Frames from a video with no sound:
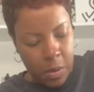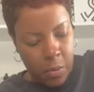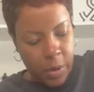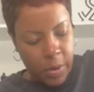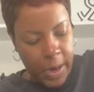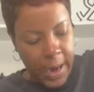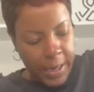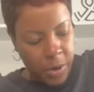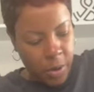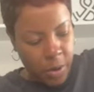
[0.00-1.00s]
When you're
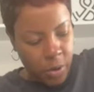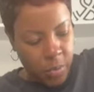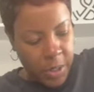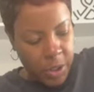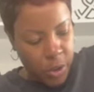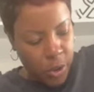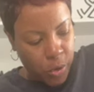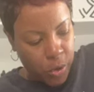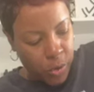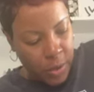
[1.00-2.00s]
adding your glue, make sure
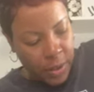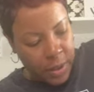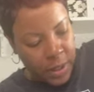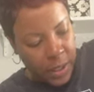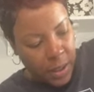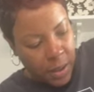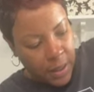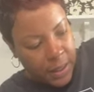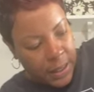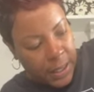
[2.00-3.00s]
you're doing
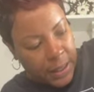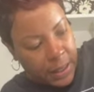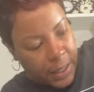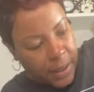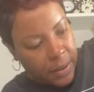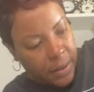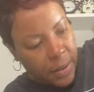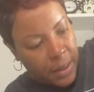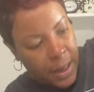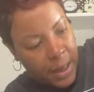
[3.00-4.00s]
a thin layer.
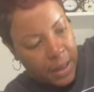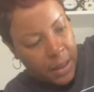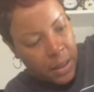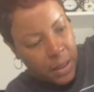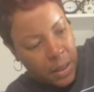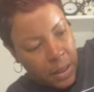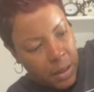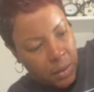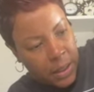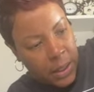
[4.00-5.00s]

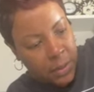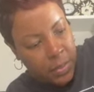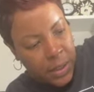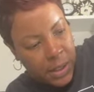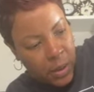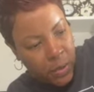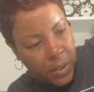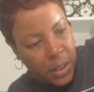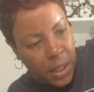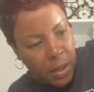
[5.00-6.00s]
Don't let it be so
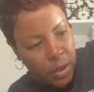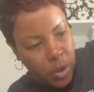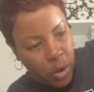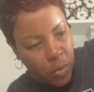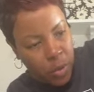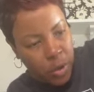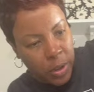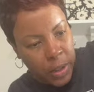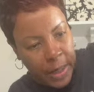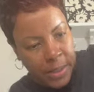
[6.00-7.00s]
thick because you don't want
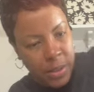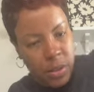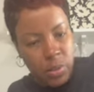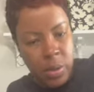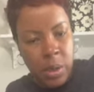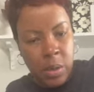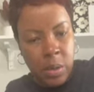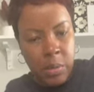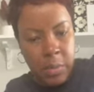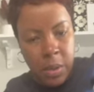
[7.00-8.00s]
your glass to
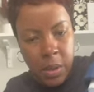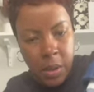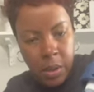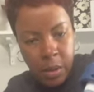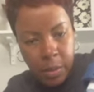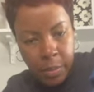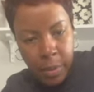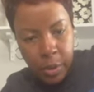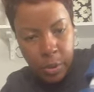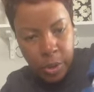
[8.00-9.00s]

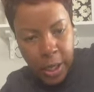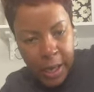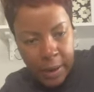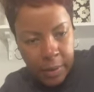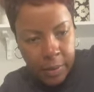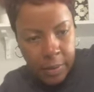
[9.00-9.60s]
bulge out.